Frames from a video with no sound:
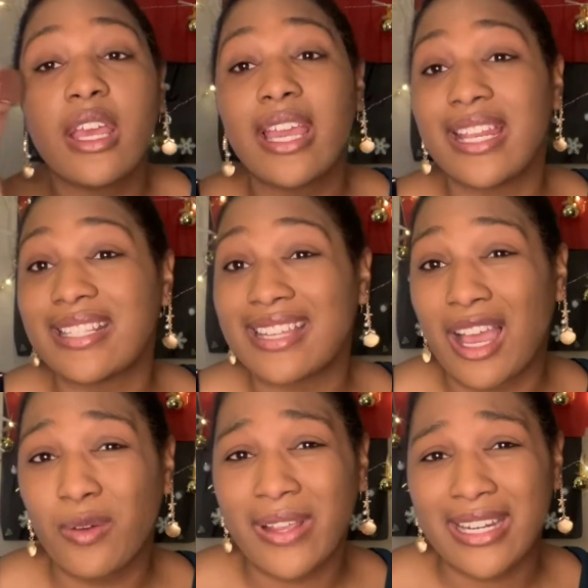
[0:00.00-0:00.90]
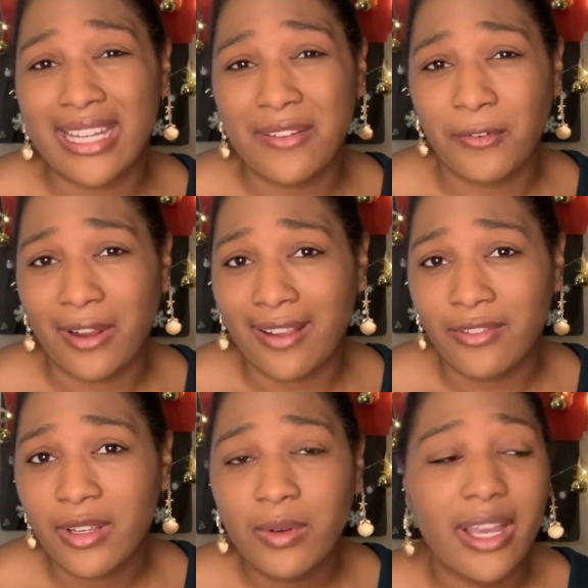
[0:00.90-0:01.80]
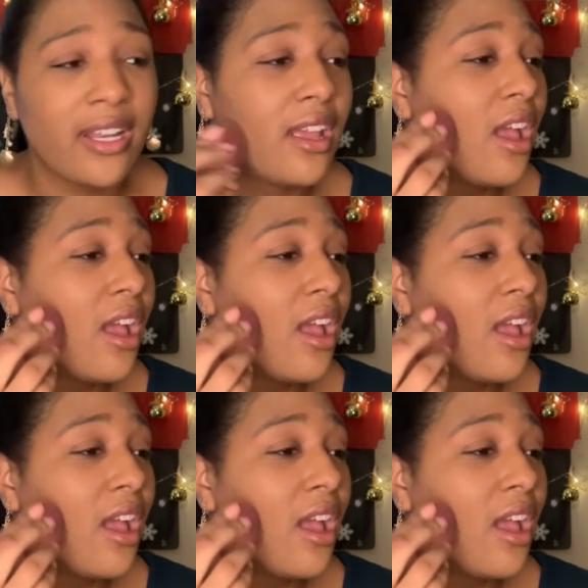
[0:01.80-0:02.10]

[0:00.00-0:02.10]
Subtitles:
It is now rated E for everyone.